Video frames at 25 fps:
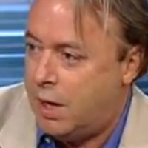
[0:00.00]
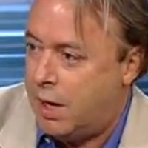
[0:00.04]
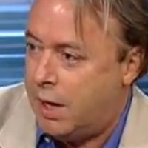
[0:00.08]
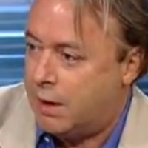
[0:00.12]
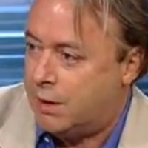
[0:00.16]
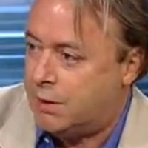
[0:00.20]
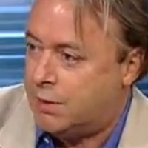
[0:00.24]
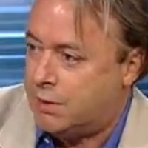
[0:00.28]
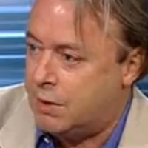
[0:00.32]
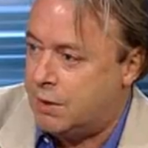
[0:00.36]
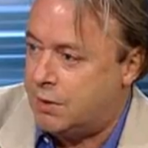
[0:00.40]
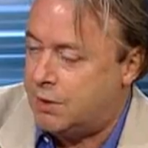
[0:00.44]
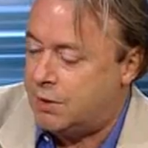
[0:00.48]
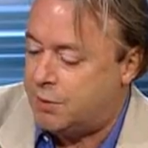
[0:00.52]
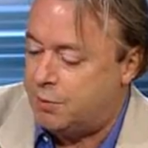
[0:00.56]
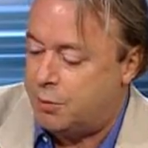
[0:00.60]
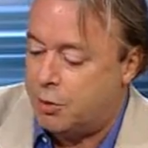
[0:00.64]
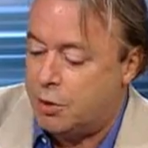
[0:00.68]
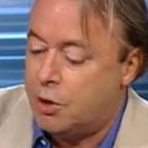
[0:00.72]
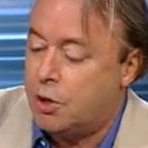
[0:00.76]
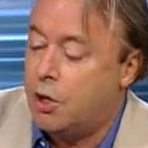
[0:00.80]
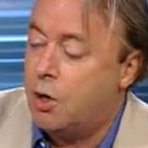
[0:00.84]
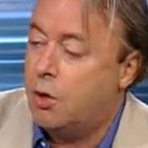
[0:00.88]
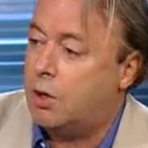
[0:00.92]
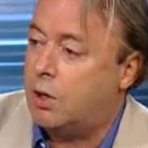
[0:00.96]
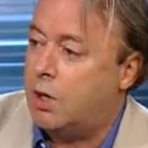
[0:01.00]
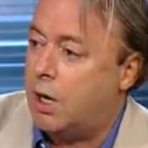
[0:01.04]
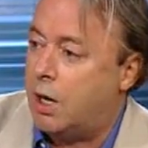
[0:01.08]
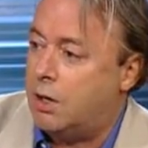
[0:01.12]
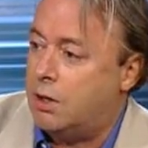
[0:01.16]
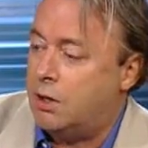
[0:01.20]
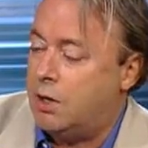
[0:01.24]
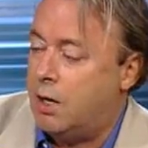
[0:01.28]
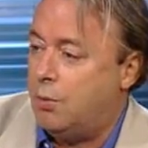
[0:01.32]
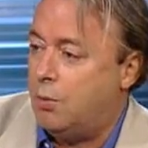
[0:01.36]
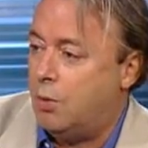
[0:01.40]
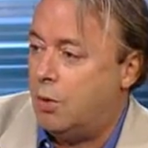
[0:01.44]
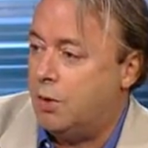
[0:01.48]
exists, but no
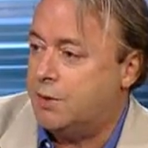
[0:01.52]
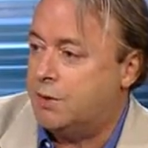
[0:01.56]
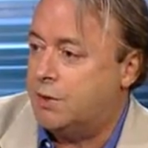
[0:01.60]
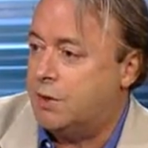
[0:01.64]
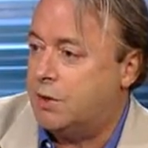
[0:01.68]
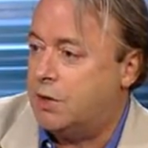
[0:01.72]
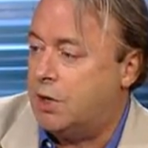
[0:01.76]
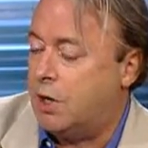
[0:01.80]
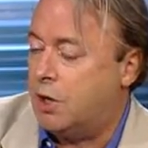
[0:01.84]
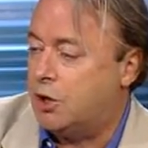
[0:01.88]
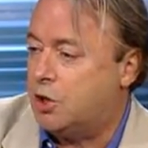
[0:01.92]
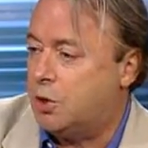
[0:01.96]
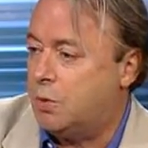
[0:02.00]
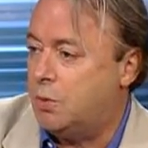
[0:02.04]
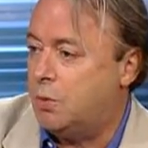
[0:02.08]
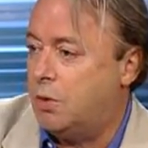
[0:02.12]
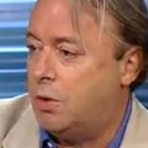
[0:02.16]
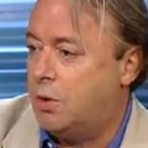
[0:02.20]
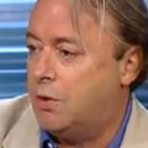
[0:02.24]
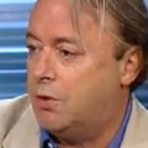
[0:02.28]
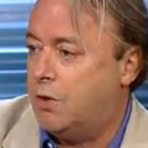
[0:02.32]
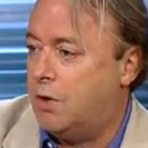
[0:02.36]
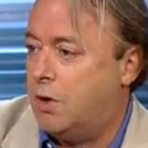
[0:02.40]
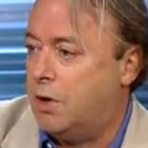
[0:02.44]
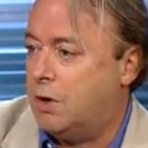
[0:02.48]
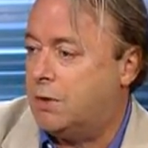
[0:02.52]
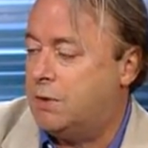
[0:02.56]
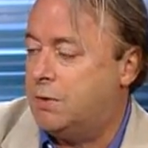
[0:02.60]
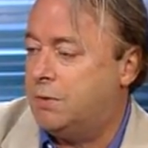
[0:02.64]
candidate wants to touch the war are, on drugs.